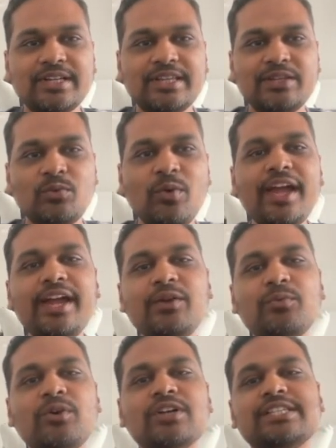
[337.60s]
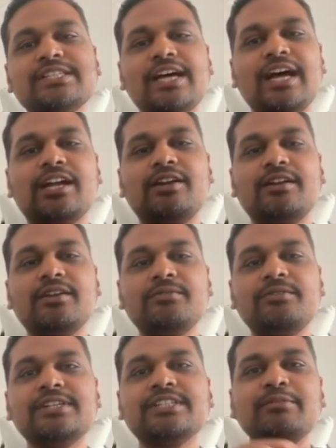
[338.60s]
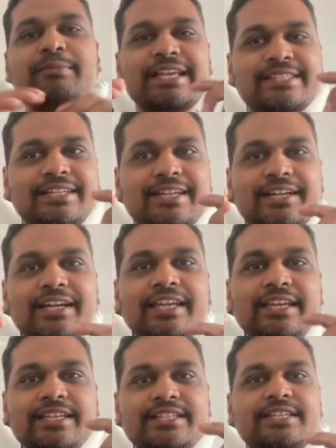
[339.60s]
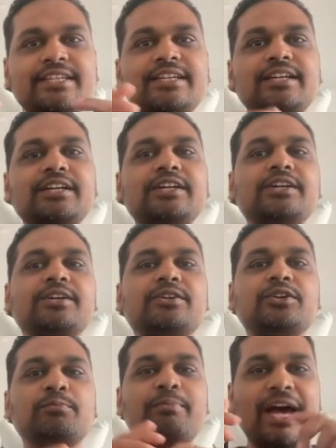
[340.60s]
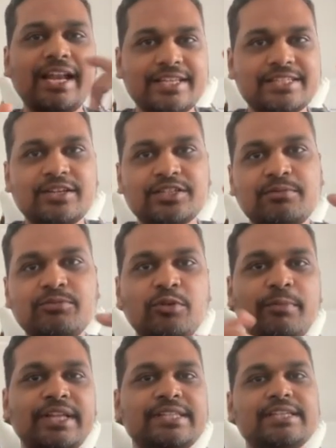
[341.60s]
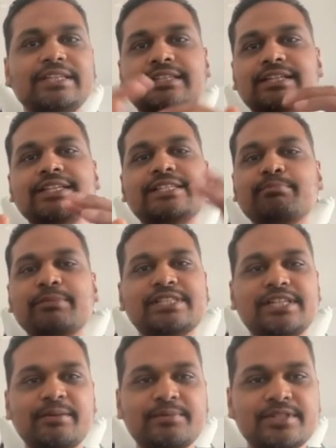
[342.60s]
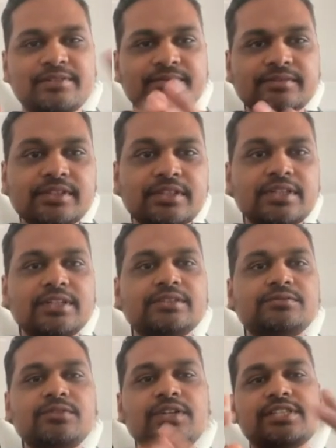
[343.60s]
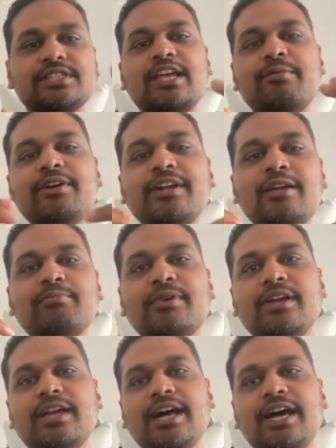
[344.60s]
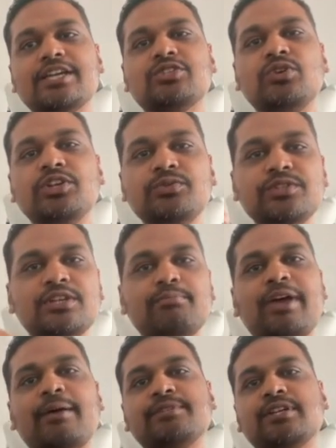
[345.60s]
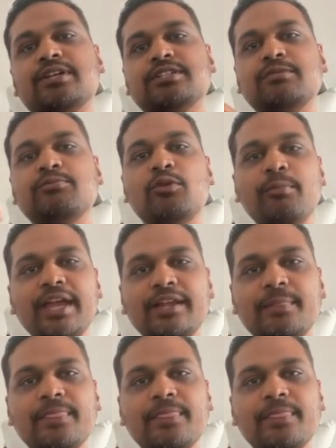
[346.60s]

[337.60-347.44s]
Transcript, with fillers: the way it works is that Vercel makes it really easy to manage custom domains in three simple steps. First, every time a Hashnode user maps a custom domain,